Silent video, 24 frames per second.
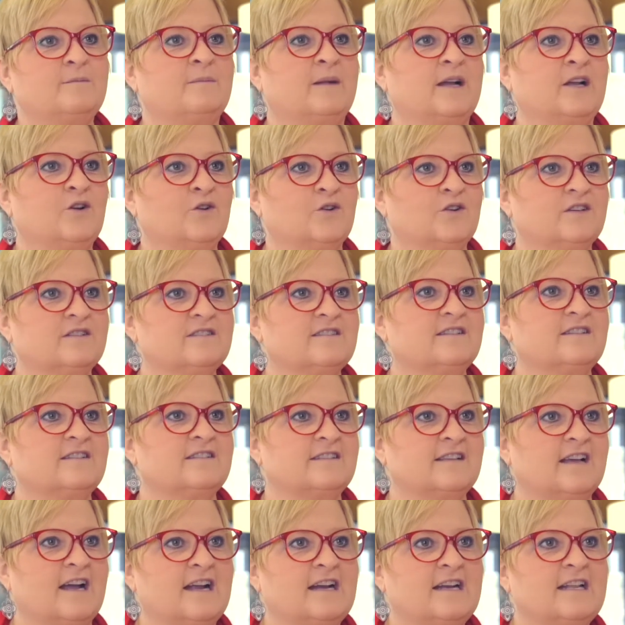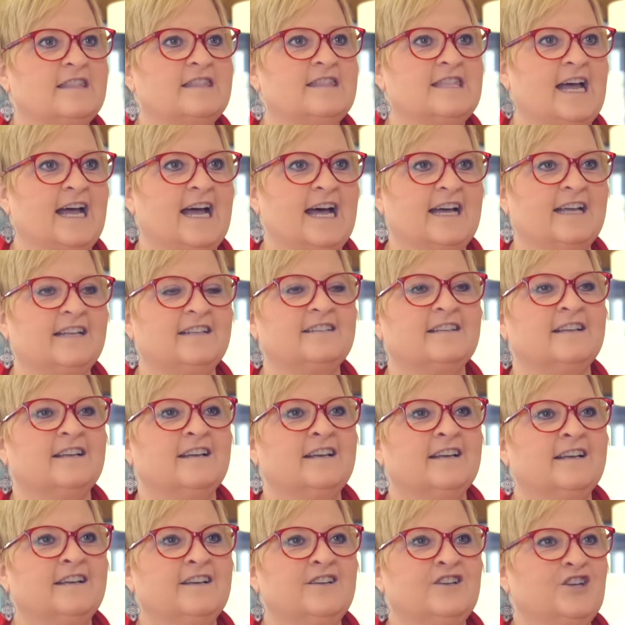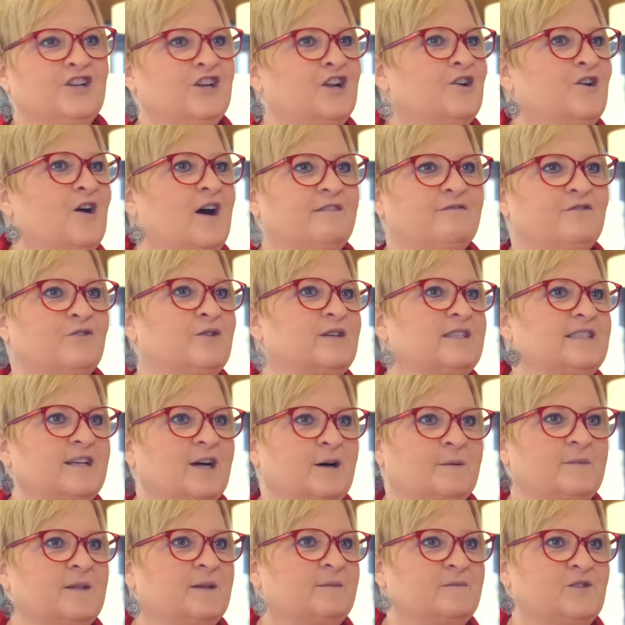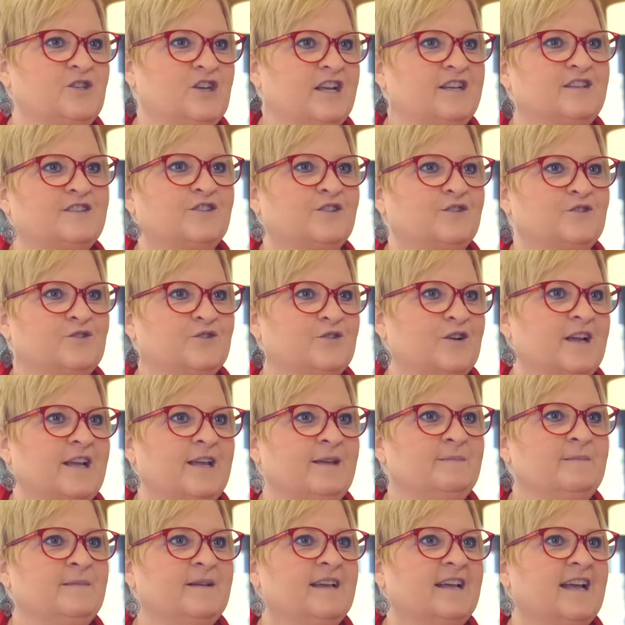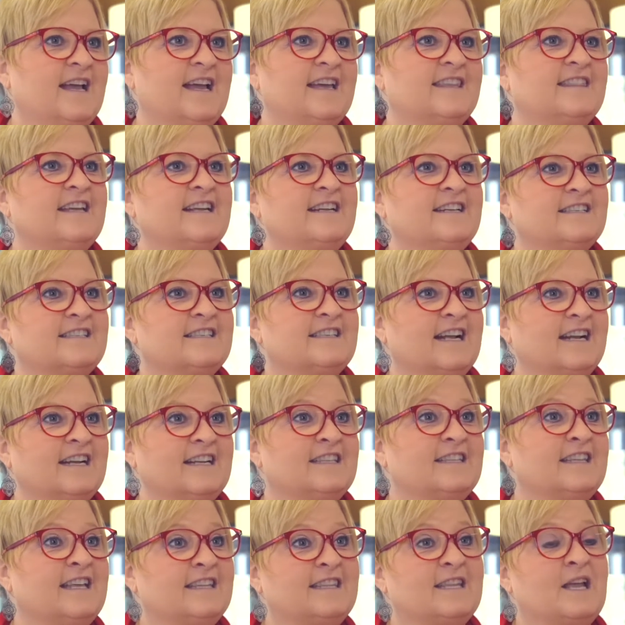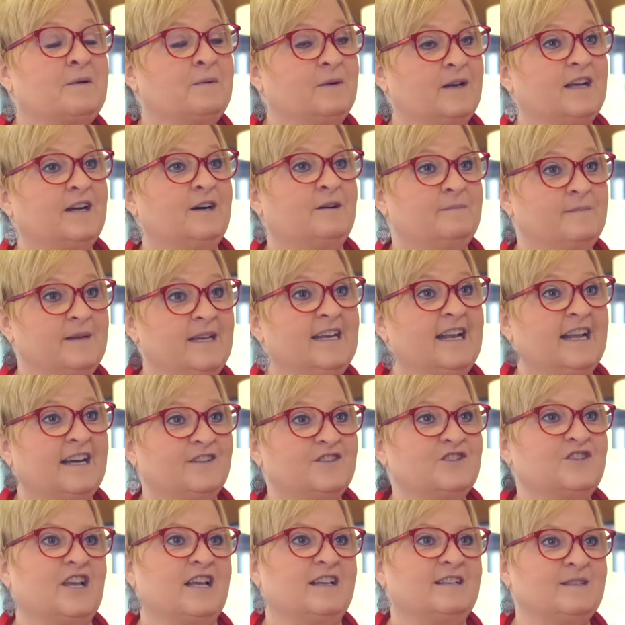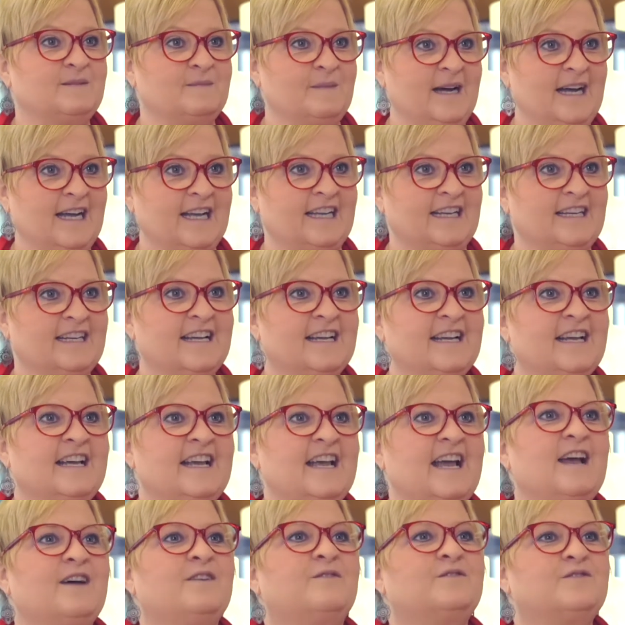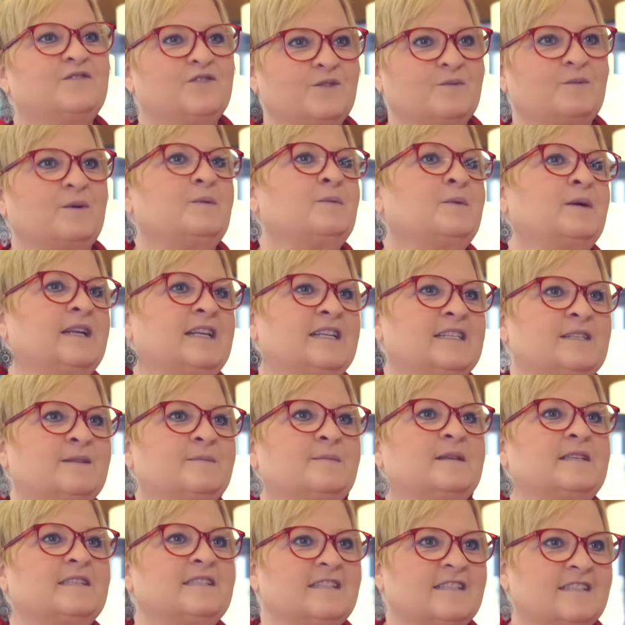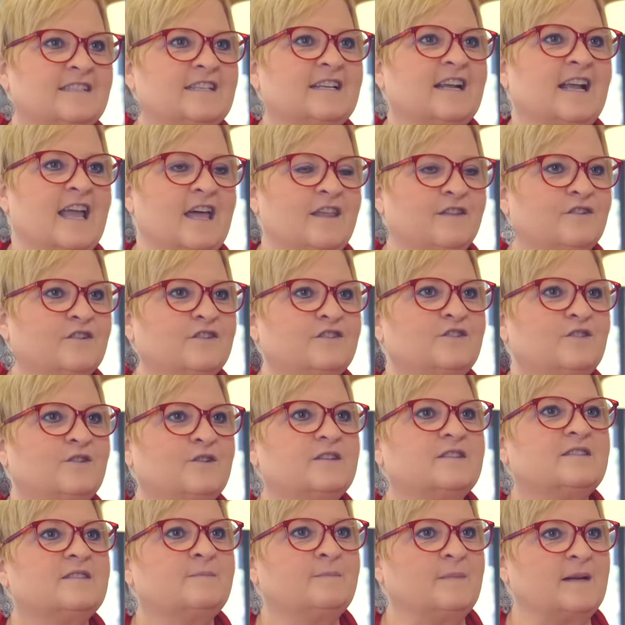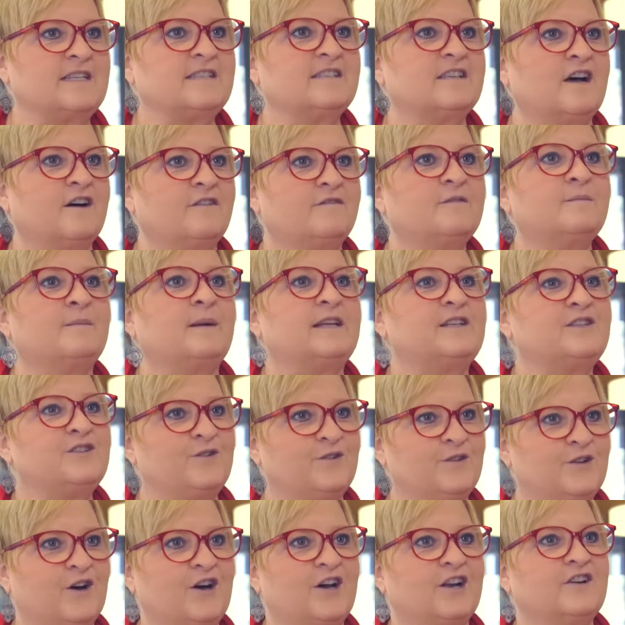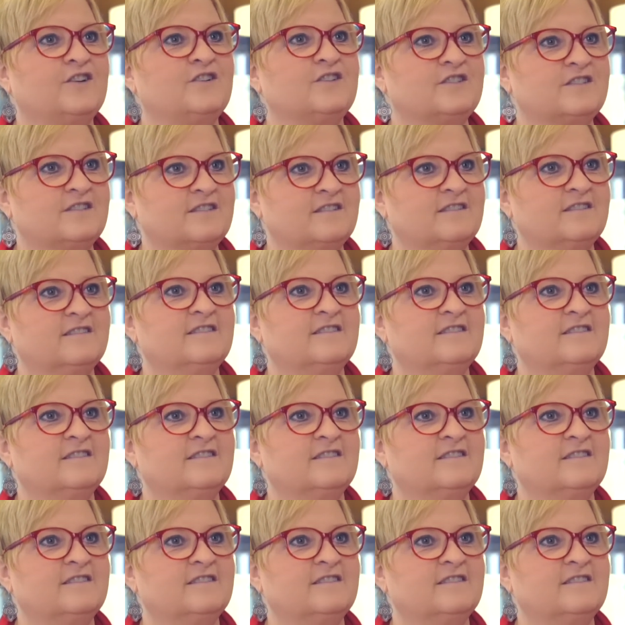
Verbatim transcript: my girls decided that, you know, I've always helped them chase their dream, and they decided that they would help me now chase mine. And so we went into business together. So it's myself and my two daughters.